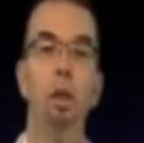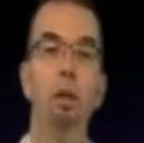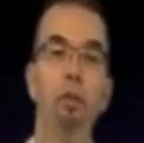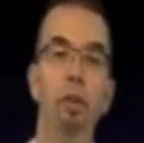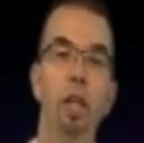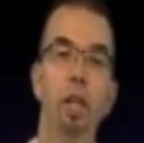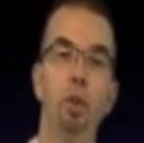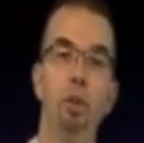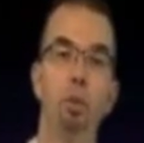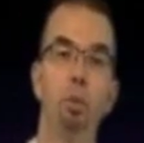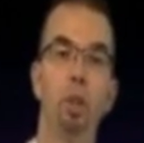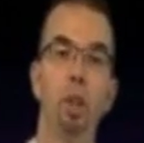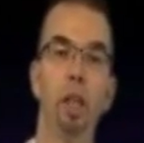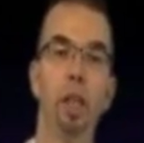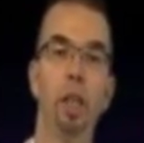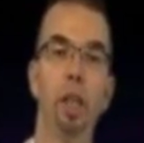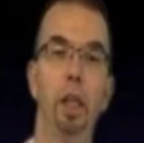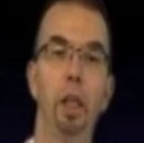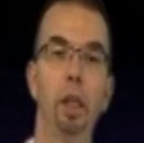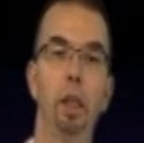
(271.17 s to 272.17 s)

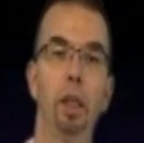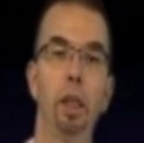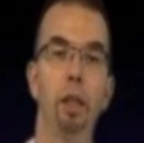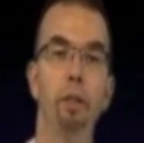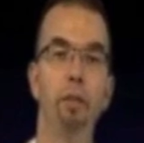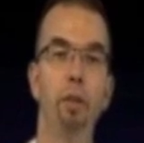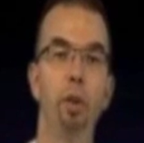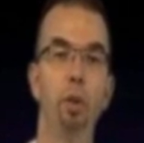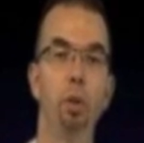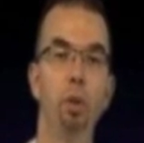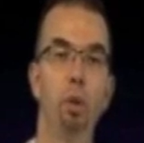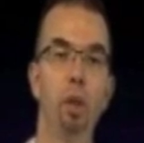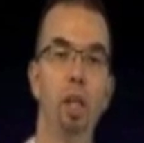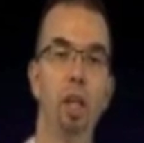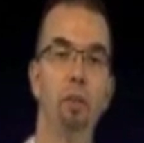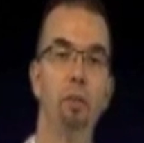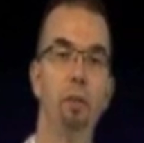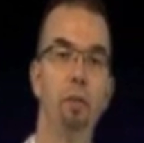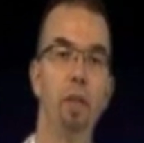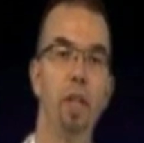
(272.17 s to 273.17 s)
Eventually, if you do
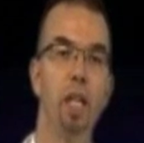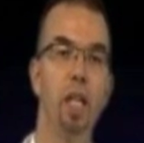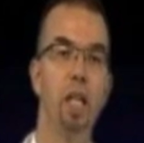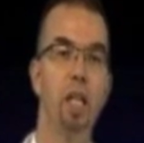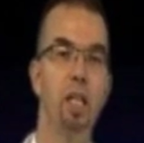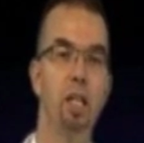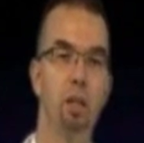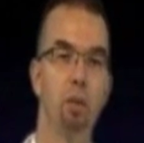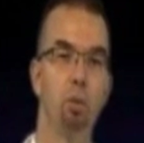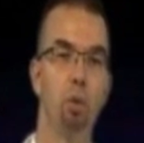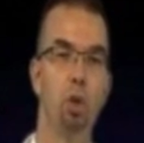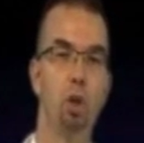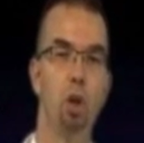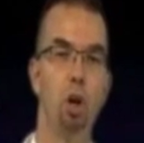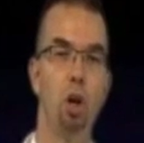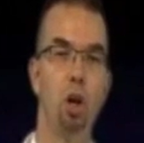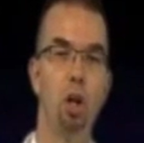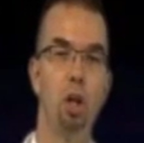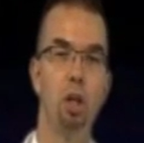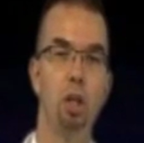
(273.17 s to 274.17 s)
enough of these, it will
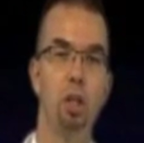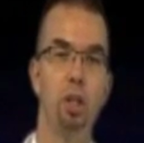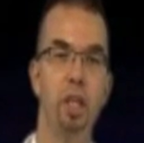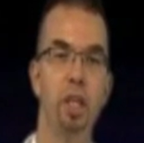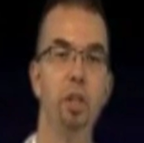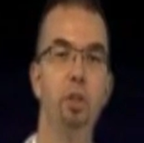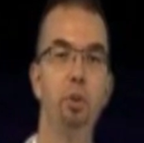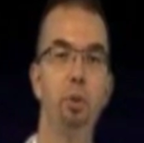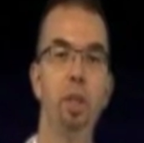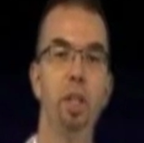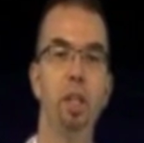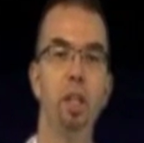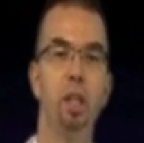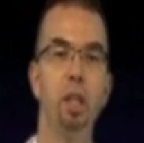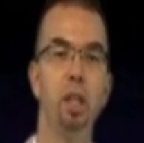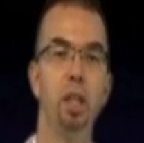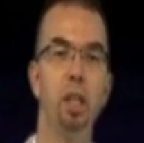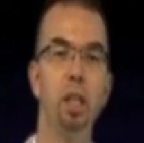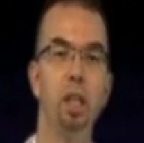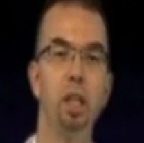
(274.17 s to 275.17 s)
cause injury to
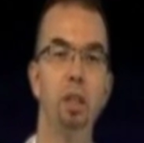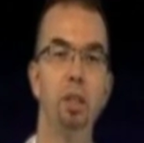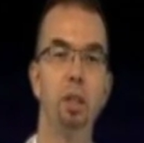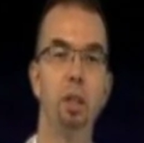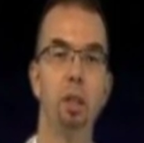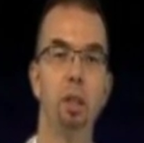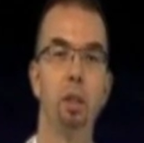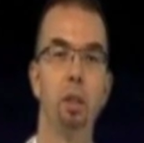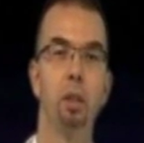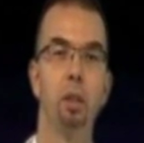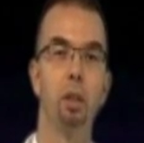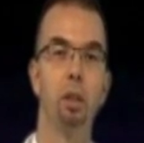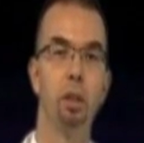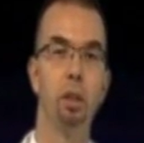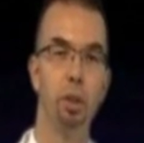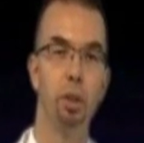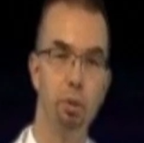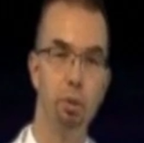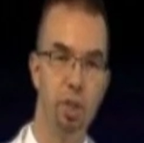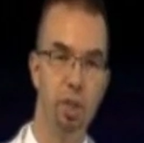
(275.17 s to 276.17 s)
the disc
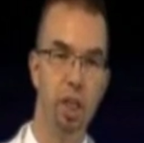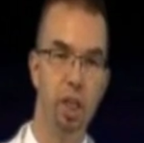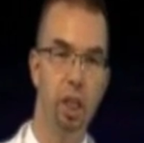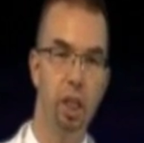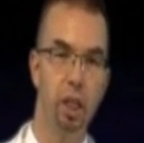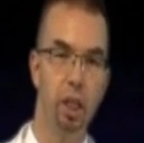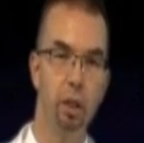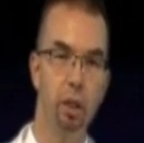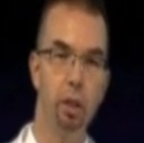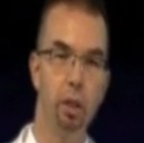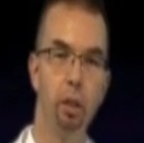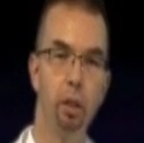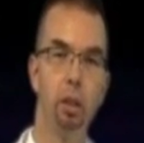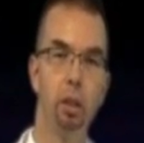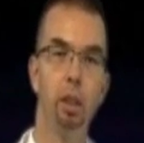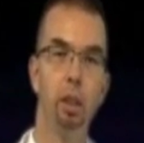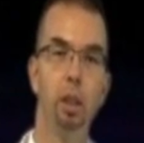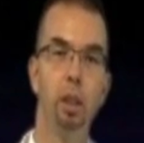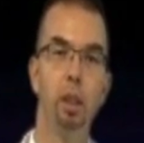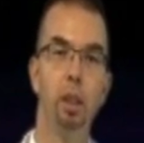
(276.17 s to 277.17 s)
you see here,
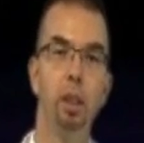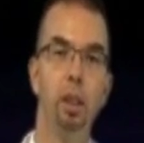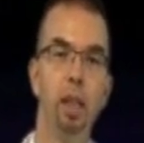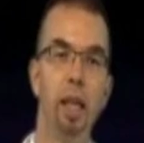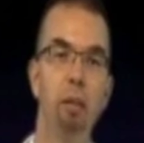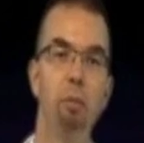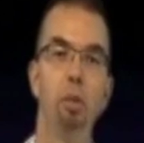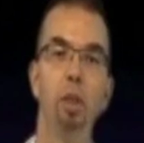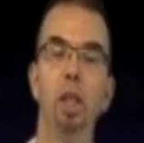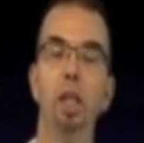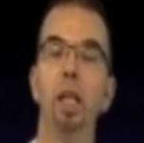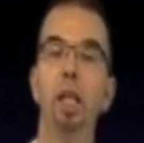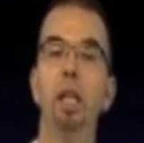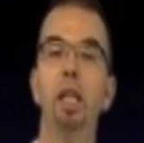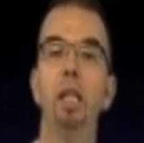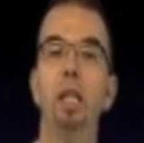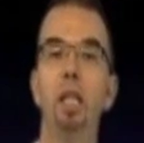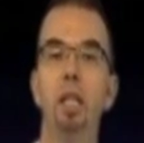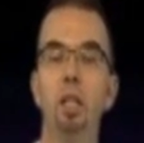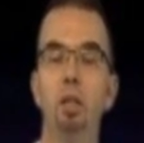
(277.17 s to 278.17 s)
namely
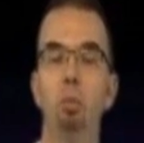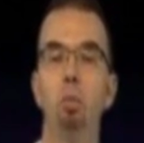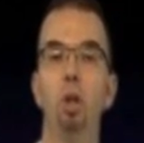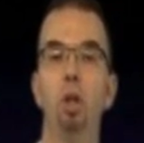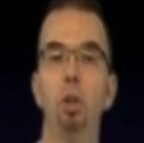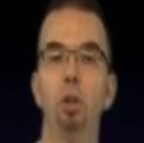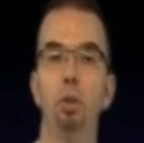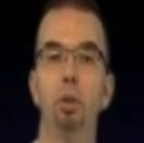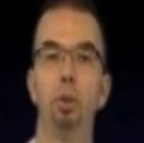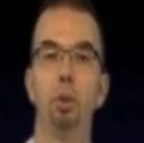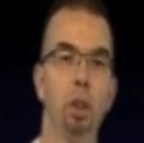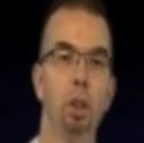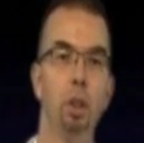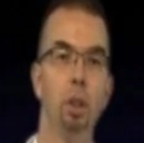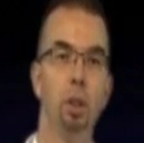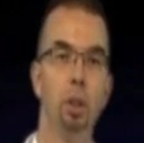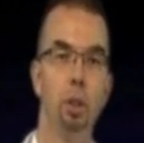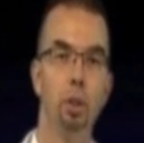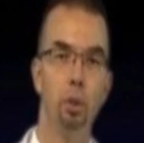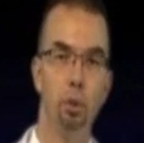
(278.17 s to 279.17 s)
a disc bulge.
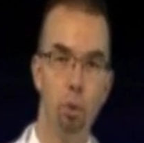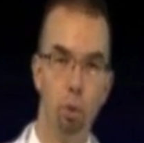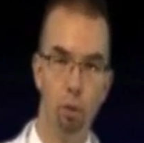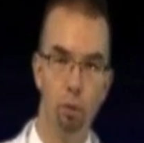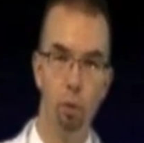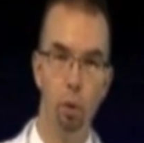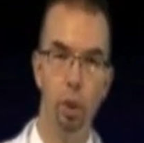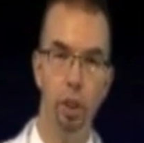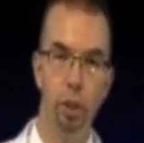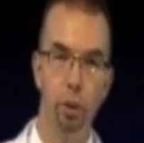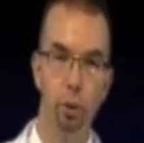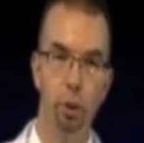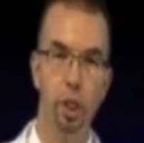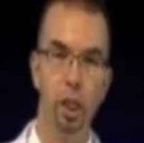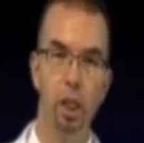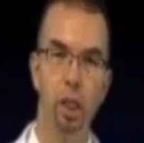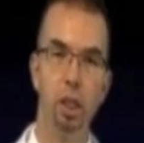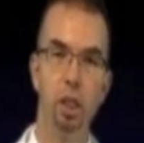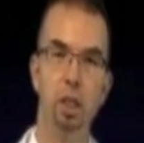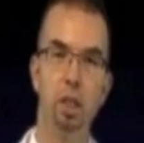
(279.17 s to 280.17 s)
To avoid
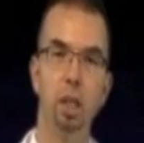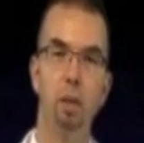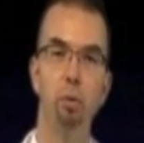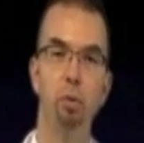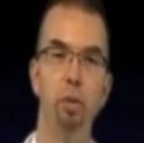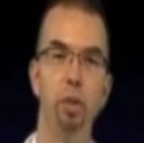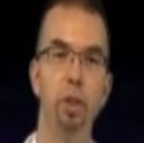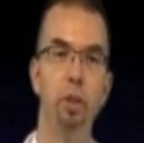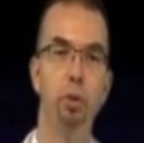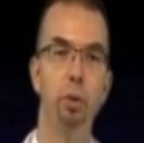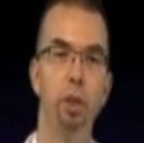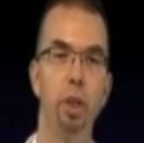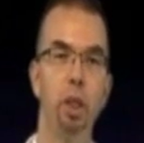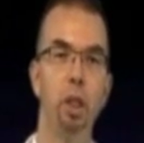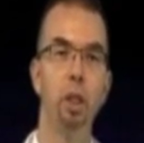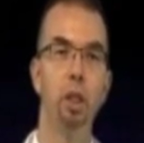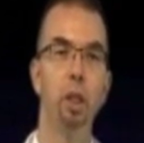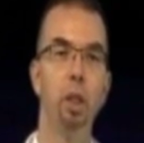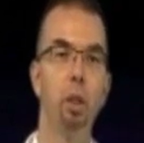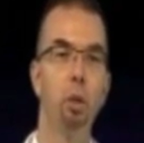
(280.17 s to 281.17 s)
creating this type of injury,
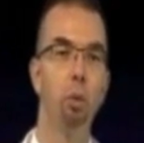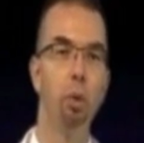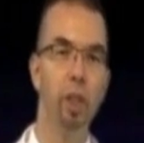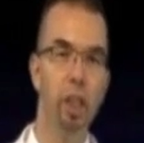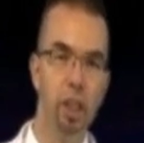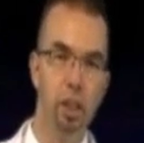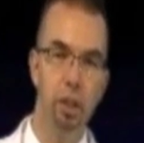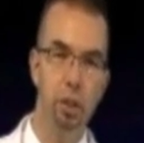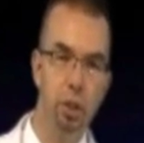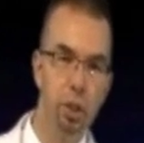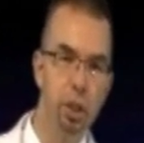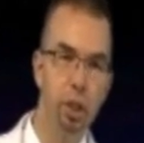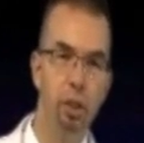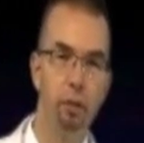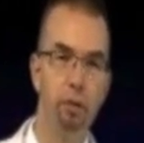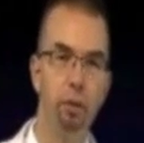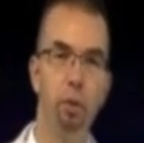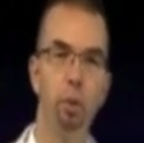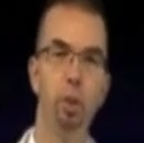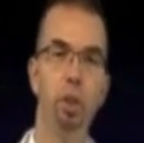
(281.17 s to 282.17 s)
we need to
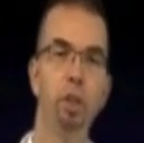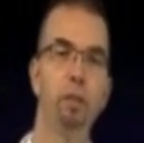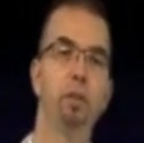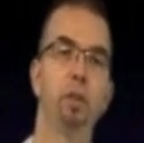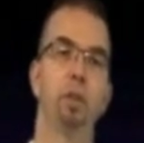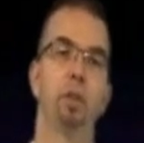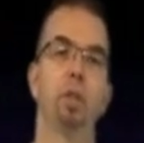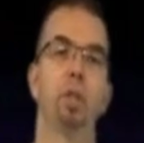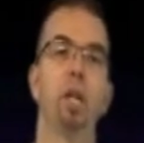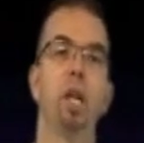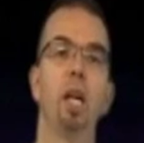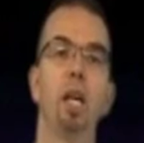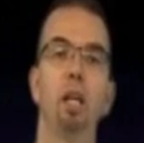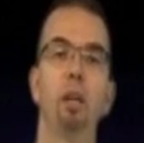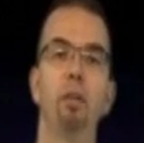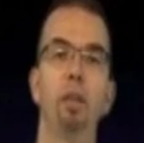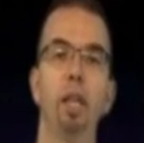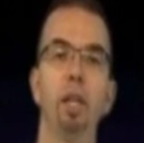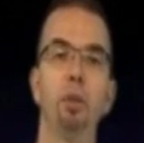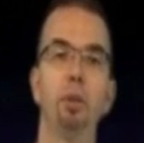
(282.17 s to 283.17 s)
shift to a different style
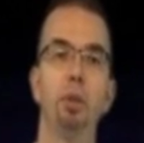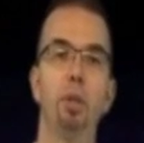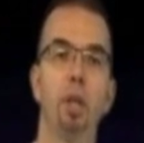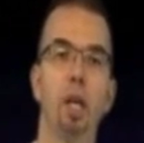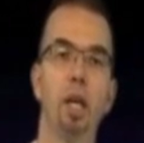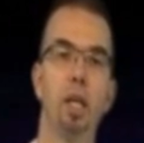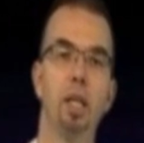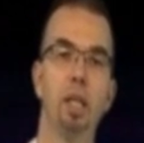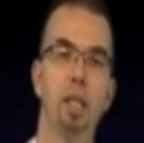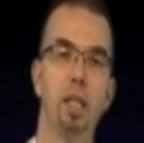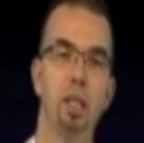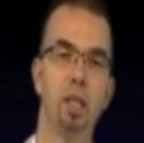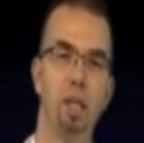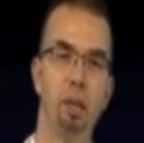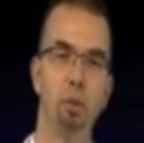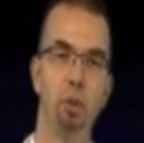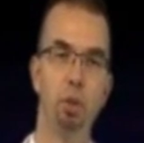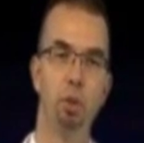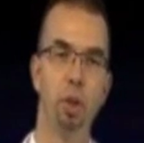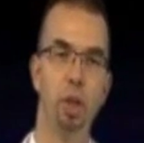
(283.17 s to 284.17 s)
of exercise as
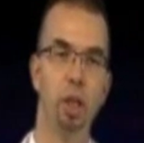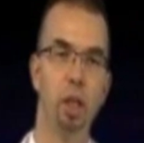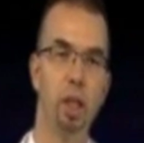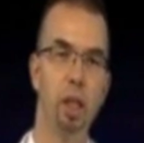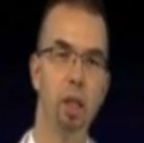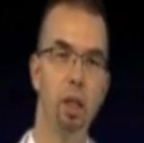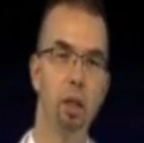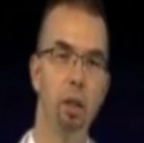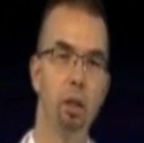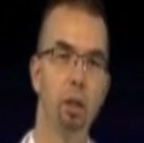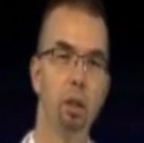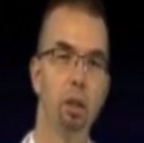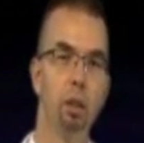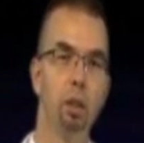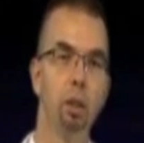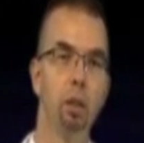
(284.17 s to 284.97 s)
demonstrated here.